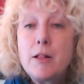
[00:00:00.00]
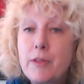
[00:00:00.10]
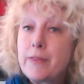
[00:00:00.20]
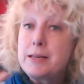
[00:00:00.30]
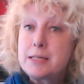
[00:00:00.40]

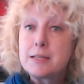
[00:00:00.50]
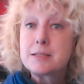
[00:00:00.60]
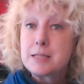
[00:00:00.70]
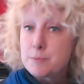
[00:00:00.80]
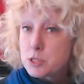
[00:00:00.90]
then they
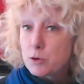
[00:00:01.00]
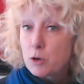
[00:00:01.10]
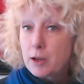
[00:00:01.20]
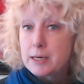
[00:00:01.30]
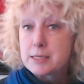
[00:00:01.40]
didn't seem so
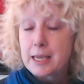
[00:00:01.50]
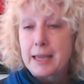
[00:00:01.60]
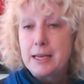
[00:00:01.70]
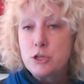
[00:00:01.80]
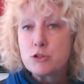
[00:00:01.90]
likely to
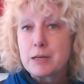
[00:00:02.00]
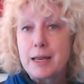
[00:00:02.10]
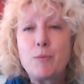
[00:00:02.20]
get injury.